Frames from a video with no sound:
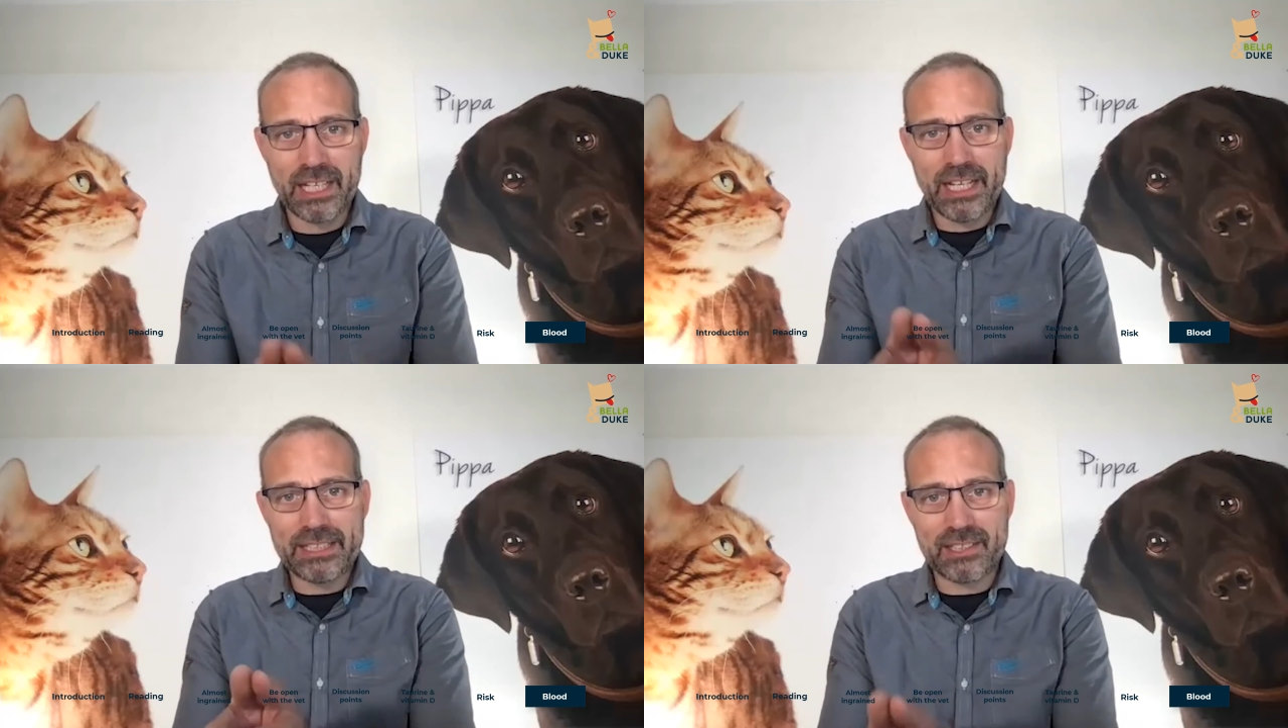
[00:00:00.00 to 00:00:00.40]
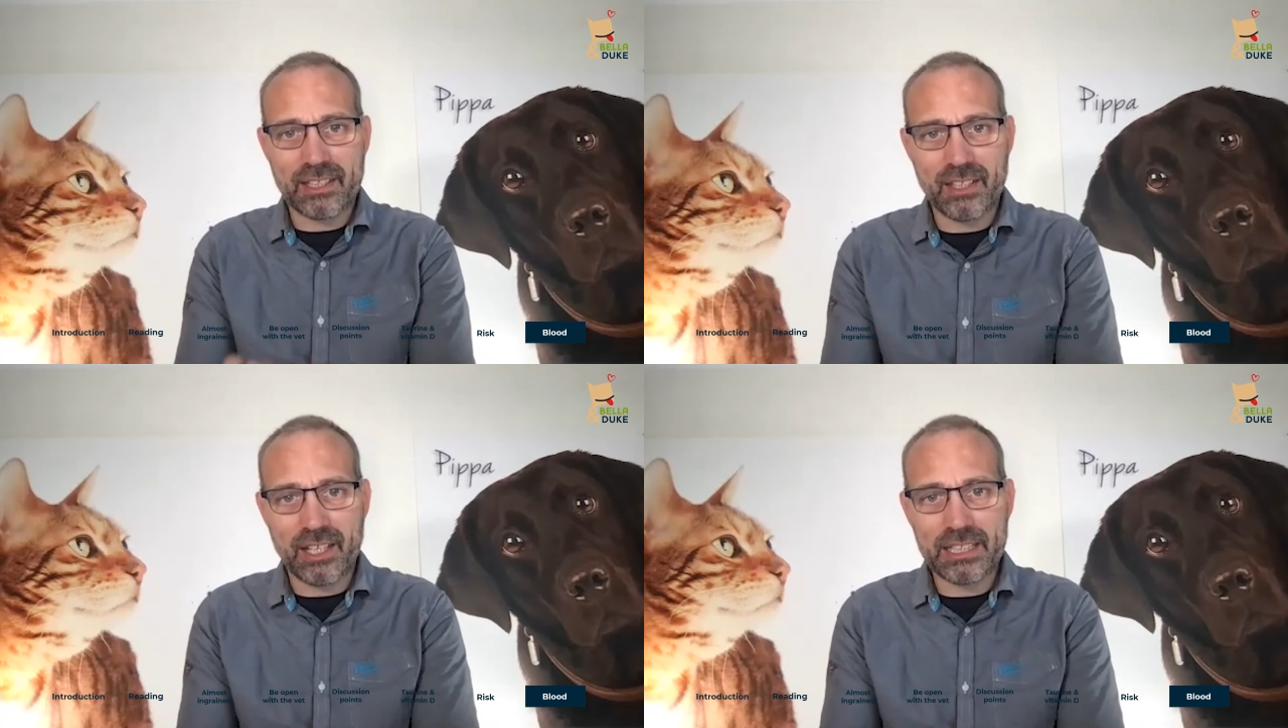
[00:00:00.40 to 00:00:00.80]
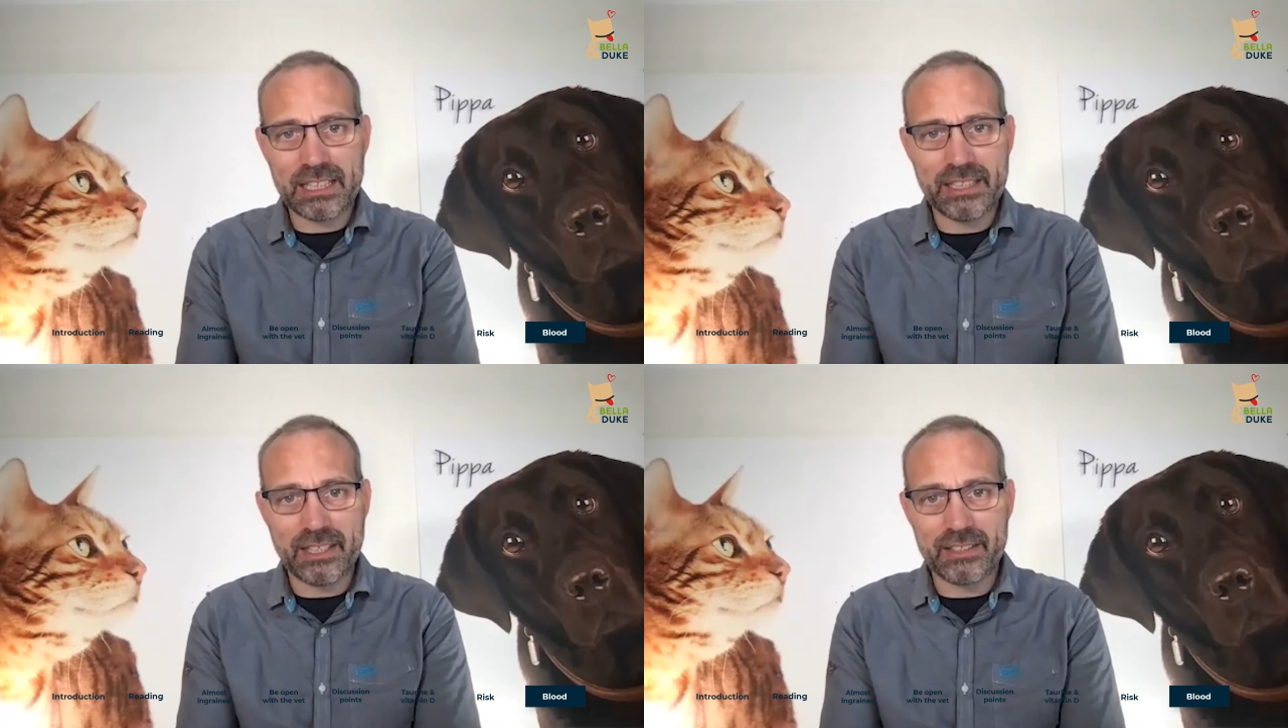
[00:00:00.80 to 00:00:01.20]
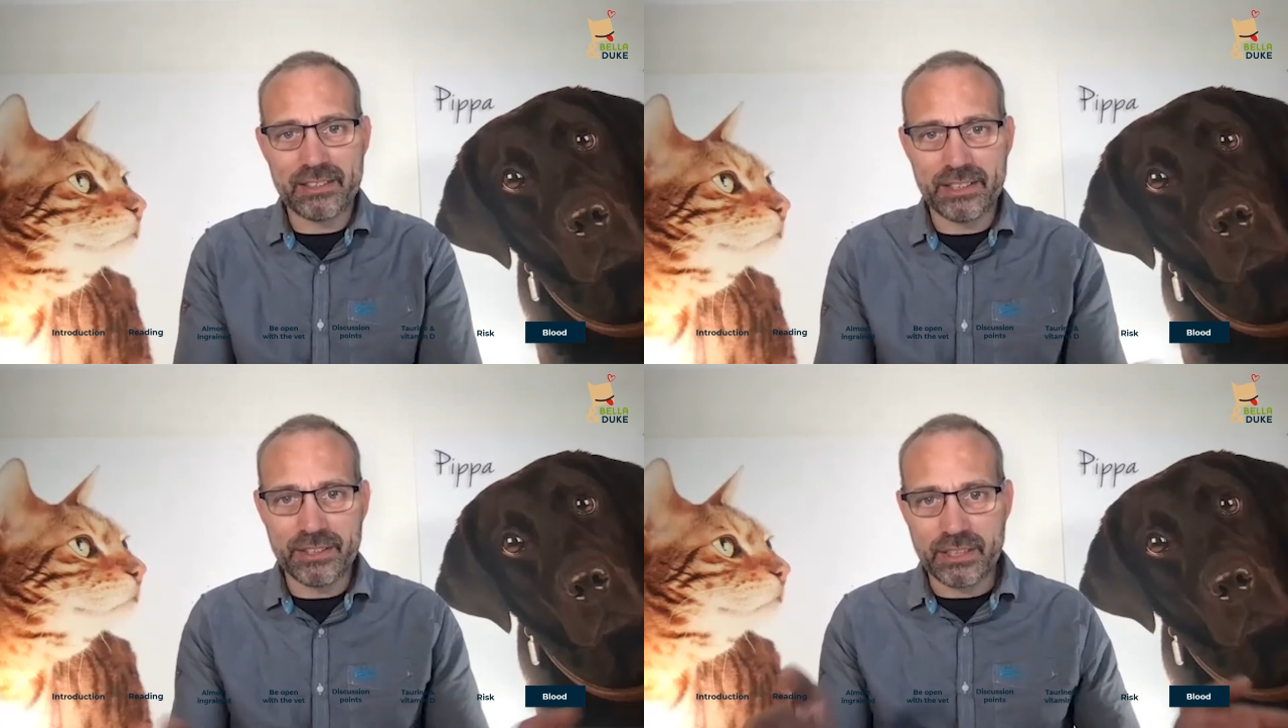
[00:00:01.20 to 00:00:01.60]
it's unlikely that
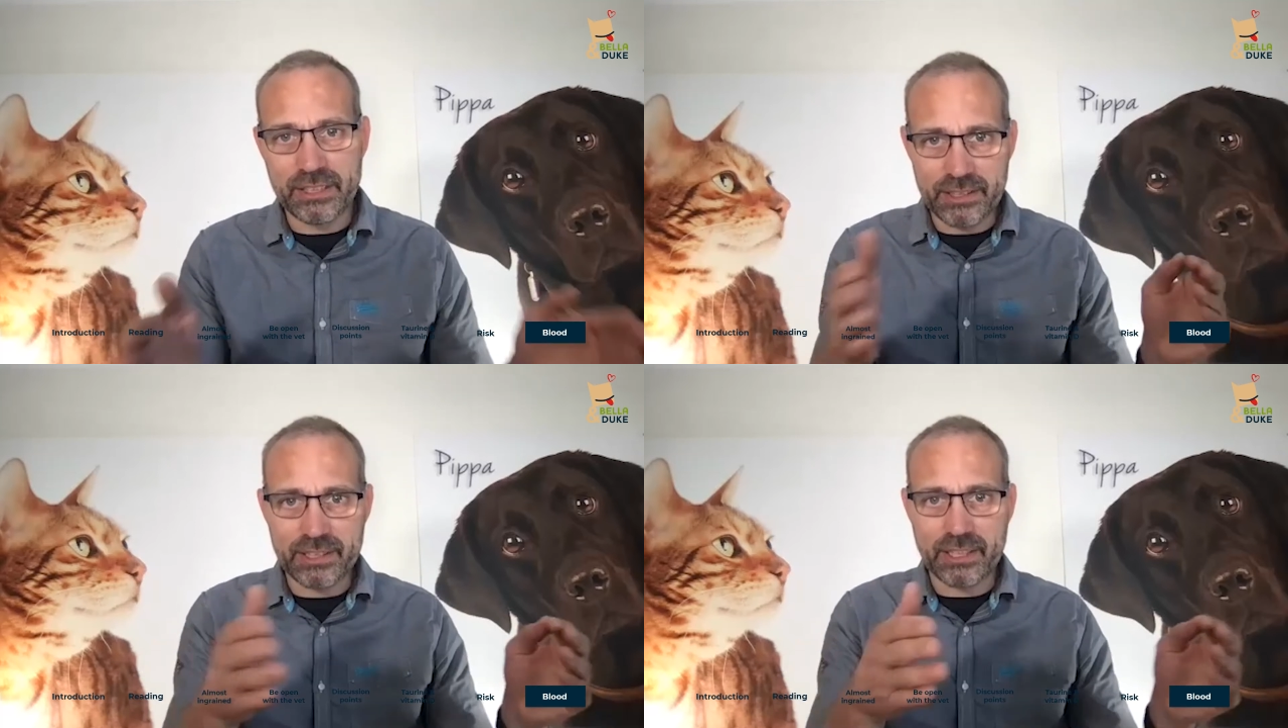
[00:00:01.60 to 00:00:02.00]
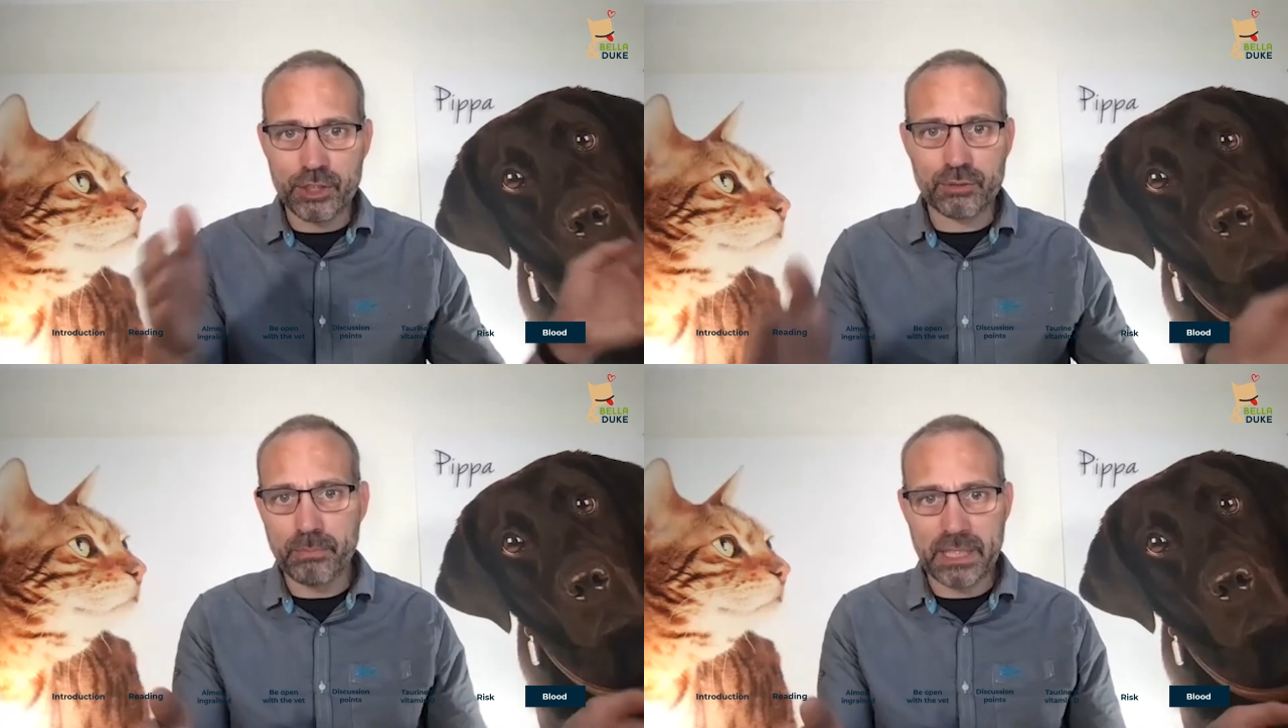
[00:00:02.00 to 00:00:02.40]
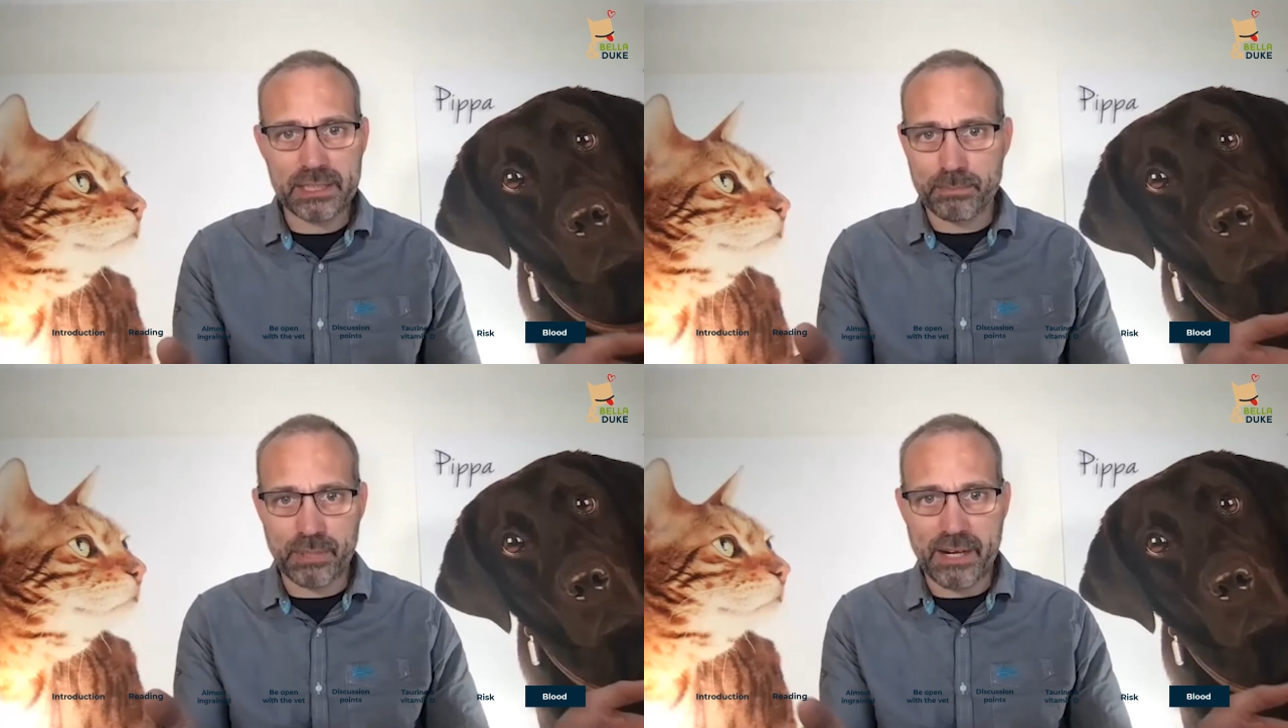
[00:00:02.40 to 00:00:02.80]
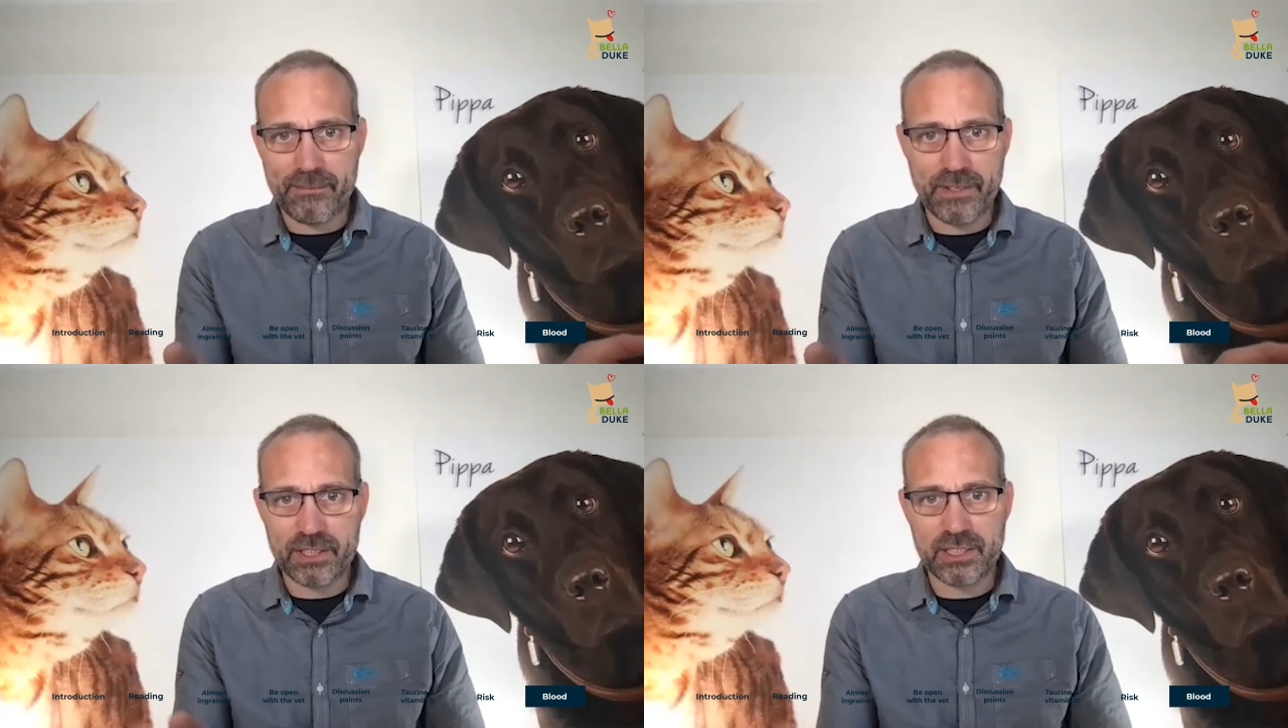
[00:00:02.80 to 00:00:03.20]
you can just miss
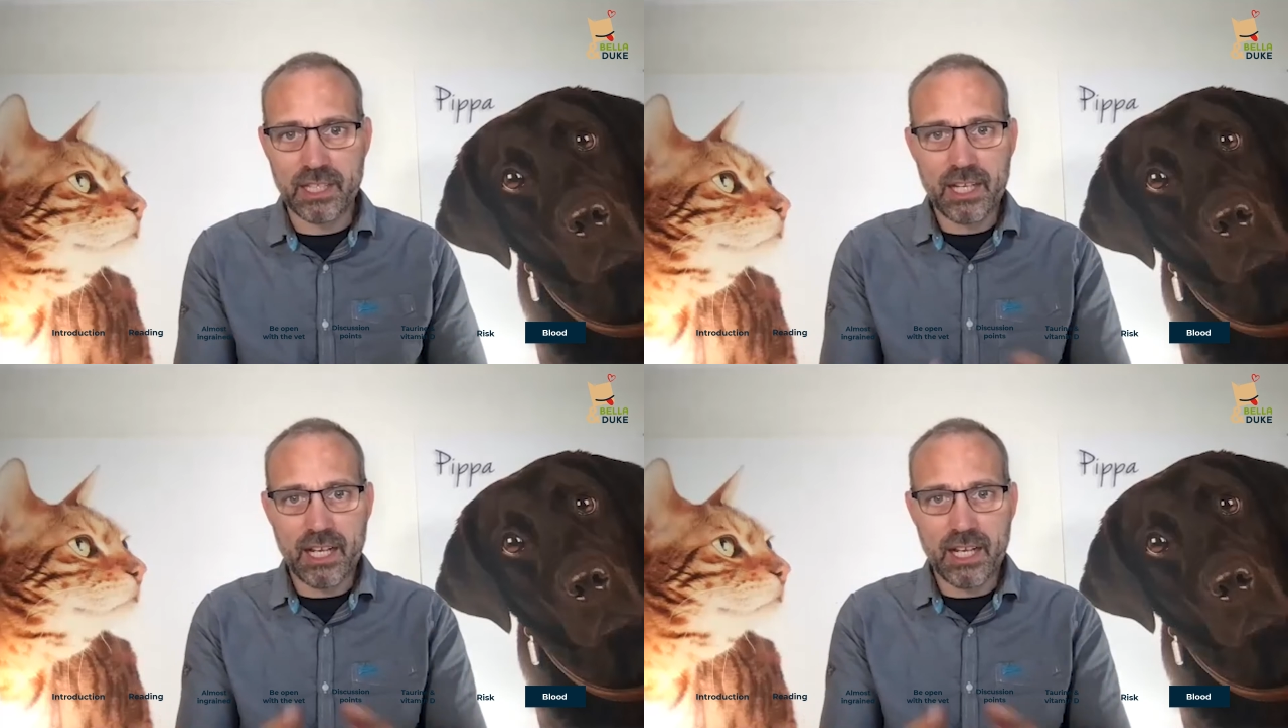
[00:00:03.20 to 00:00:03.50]
breakfast